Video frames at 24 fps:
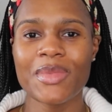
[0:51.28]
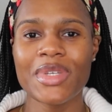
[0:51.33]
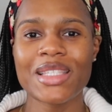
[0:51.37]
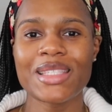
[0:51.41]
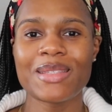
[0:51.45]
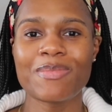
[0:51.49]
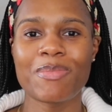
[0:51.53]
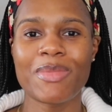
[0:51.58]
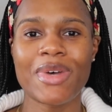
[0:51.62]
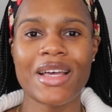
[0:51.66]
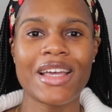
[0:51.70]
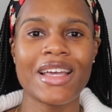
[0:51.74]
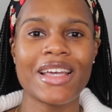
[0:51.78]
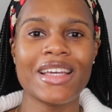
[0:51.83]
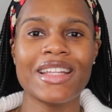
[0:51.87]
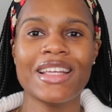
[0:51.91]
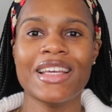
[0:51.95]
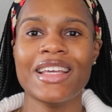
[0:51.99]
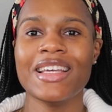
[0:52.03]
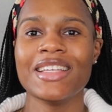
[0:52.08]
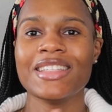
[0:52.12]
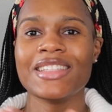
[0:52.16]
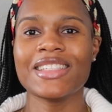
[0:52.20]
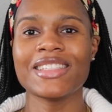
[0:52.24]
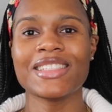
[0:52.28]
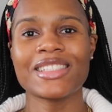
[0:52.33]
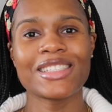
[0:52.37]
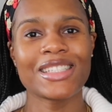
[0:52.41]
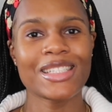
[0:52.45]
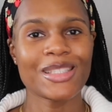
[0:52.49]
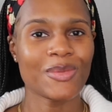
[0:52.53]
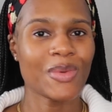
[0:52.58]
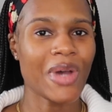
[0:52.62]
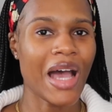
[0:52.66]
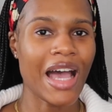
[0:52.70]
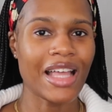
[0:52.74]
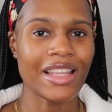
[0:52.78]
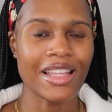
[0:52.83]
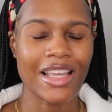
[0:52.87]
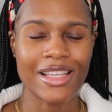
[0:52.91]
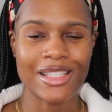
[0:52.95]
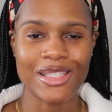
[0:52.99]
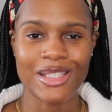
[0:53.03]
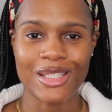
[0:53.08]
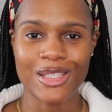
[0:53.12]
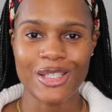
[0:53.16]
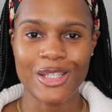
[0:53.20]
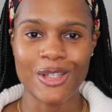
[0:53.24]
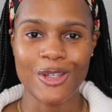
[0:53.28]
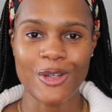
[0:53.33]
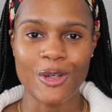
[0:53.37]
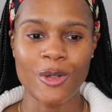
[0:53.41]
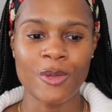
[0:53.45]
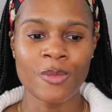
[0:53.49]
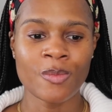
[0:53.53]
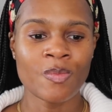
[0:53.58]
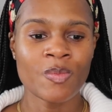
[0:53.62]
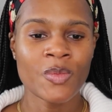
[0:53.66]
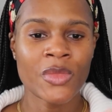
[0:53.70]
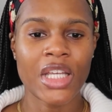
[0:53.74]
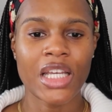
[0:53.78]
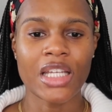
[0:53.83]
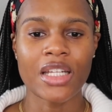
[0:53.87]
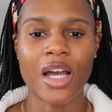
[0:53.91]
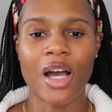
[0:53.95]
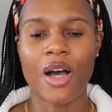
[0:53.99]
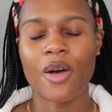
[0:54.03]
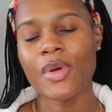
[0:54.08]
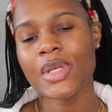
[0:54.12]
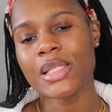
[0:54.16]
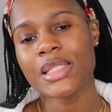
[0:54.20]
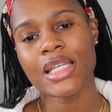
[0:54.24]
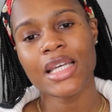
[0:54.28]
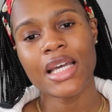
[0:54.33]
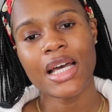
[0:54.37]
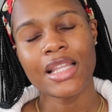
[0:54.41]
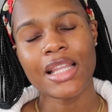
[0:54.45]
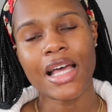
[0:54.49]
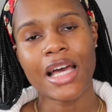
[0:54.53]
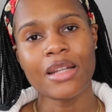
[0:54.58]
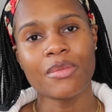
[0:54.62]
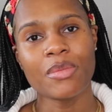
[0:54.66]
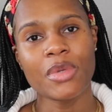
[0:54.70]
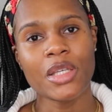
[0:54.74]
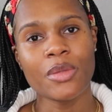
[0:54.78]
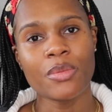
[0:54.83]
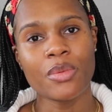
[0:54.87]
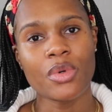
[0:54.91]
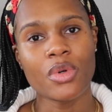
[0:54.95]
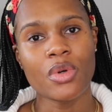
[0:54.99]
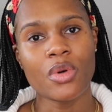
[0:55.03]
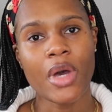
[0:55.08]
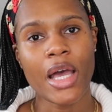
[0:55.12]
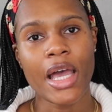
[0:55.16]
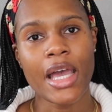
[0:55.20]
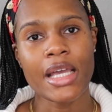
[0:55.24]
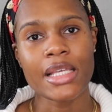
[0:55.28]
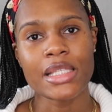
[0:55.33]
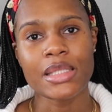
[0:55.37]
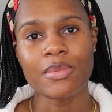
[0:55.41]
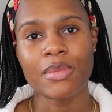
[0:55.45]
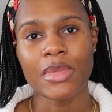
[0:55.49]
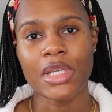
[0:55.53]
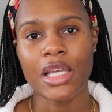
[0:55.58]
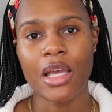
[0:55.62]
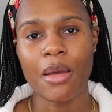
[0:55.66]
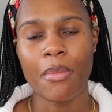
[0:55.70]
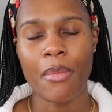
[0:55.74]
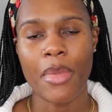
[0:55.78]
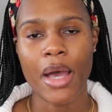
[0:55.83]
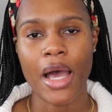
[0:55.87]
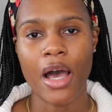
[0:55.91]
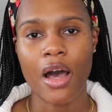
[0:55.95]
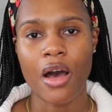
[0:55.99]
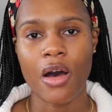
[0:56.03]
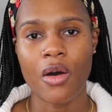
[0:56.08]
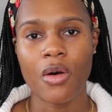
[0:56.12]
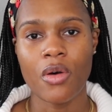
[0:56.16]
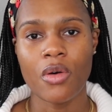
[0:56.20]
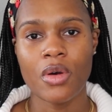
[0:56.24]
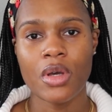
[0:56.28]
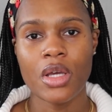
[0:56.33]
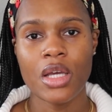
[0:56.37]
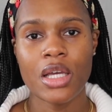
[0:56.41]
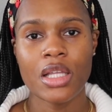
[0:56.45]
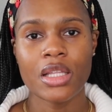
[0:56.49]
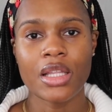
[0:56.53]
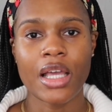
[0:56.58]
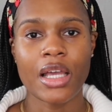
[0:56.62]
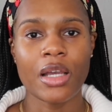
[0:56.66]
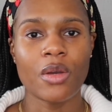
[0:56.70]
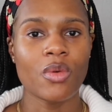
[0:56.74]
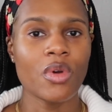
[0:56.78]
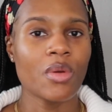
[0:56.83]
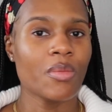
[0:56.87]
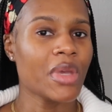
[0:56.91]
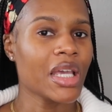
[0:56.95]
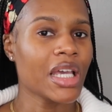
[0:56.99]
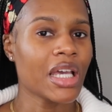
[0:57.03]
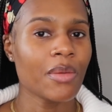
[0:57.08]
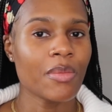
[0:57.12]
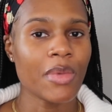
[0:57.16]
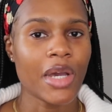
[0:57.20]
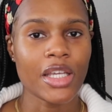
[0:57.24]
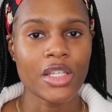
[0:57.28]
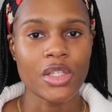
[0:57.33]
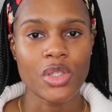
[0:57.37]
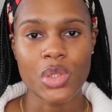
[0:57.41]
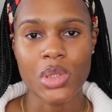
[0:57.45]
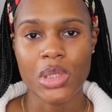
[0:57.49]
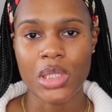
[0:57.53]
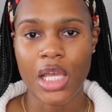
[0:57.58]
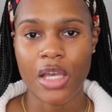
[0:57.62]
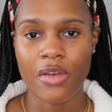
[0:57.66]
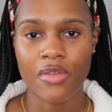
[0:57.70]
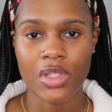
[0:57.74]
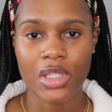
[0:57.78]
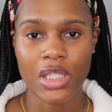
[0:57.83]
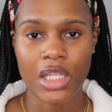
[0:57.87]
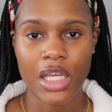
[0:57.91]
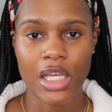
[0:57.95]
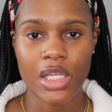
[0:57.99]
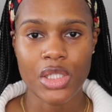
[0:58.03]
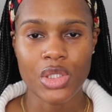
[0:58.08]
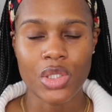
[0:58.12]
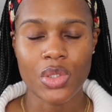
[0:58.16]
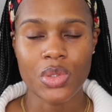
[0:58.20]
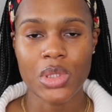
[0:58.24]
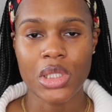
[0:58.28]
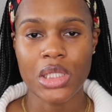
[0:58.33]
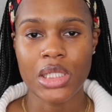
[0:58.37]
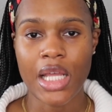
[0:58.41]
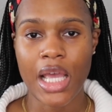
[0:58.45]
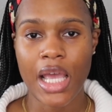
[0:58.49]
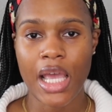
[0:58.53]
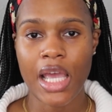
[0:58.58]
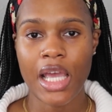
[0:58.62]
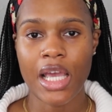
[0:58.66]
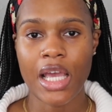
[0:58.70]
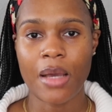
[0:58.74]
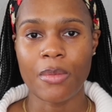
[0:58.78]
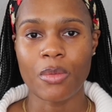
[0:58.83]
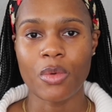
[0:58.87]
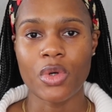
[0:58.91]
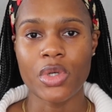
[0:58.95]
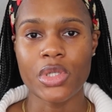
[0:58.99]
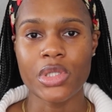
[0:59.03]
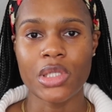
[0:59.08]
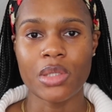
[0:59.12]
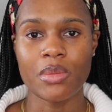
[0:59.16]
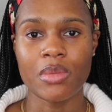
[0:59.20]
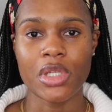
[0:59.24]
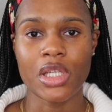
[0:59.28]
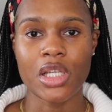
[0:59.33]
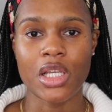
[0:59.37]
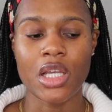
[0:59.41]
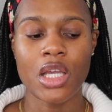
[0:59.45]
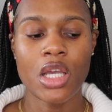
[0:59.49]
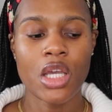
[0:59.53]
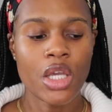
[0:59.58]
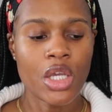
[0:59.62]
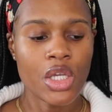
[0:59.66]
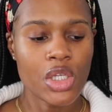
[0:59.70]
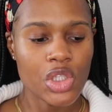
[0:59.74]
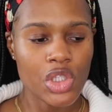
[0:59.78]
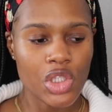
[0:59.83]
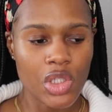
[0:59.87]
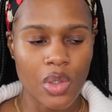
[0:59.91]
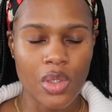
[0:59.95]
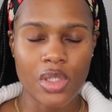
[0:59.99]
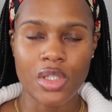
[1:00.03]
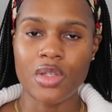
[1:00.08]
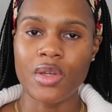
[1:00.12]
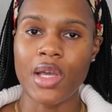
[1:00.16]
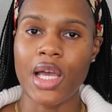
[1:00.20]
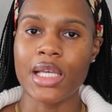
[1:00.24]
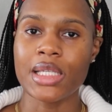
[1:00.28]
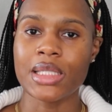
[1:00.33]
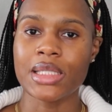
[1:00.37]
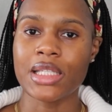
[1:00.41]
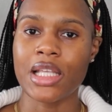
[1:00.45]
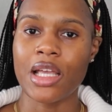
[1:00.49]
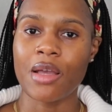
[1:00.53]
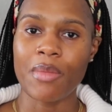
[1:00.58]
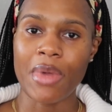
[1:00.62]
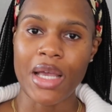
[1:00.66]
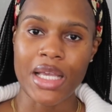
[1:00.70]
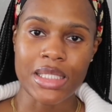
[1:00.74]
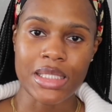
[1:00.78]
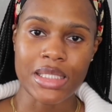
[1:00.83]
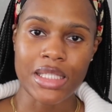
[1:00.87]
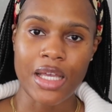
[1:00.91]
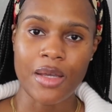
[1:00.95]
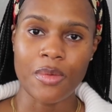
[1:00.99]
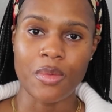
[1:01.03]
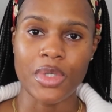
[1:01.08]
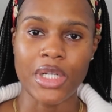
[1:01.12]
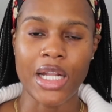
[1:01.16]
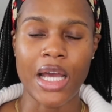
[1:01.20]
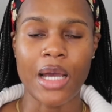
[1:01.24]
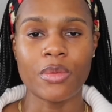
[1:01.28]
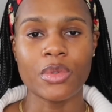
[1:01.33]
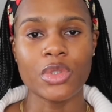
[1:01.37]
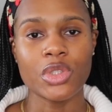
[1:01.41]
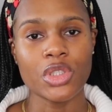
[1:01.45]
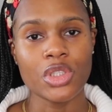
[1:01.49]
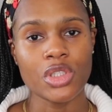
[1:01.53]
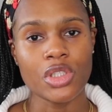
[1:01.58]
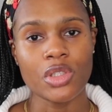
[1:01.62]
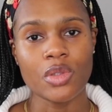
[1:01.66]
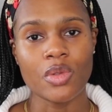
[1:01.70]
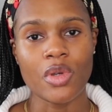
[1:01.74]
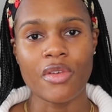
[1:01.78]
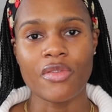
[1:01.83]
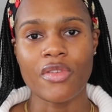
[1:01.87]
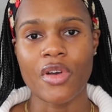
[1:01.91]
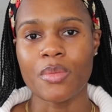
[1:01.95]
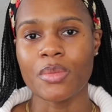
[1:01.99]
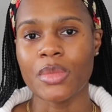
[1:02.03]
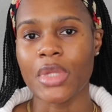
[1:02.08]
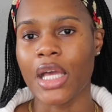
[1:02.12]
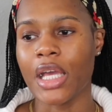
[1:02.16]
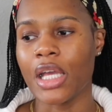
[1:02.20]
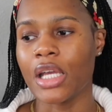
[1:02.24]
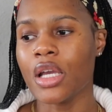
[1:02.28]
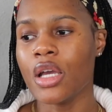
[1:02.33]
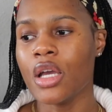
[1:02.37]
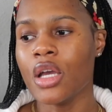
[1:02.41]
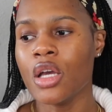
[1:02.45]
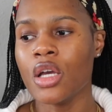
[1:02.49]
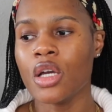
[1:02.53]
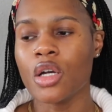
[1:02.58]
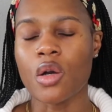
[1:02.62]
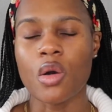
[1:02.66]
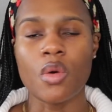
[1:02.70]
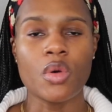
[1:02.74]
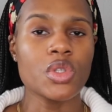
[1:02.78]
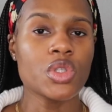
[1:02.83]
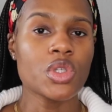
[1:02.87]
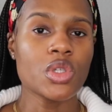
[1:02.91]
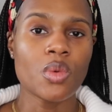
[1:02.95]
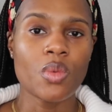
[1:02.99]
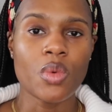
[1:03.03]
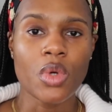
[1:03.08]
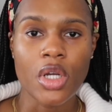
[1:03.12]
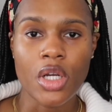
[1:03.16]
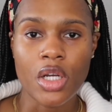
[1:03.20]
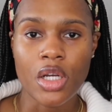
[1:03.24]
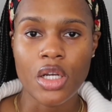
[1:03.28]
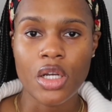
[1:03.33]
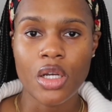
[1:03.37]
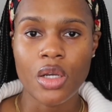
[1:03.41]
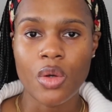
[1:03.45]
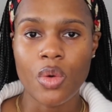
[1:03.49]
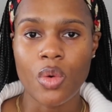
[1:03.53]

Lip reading: But this is just what I like to do. And I always get a lot of people ask me about like what makeup I use and everything. So today I'm going to be showing you guys step by step what I would do if I'm like going to work